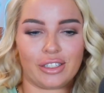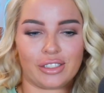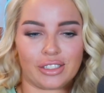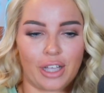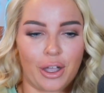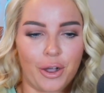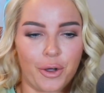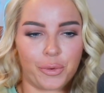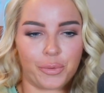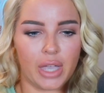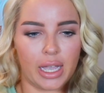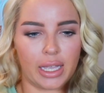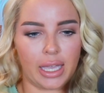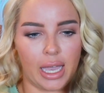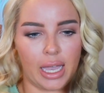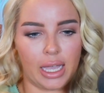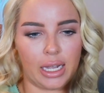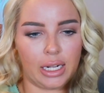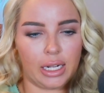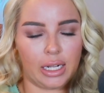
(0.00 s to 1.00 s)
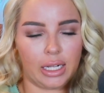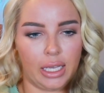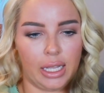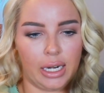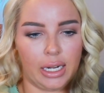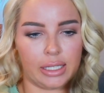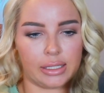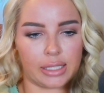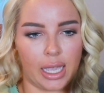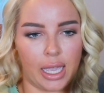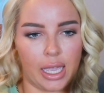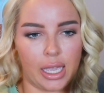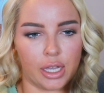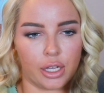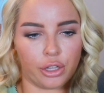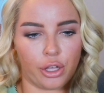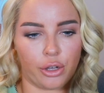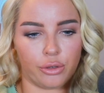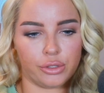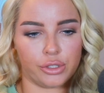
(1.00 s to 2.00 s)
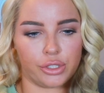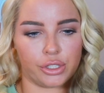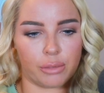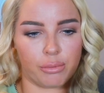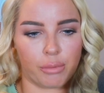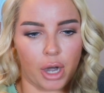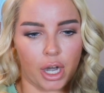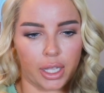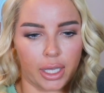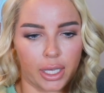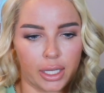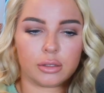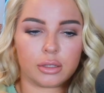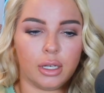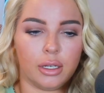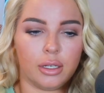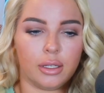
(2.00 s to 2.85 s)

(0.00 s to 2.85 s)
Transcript: So again, it is a closed market.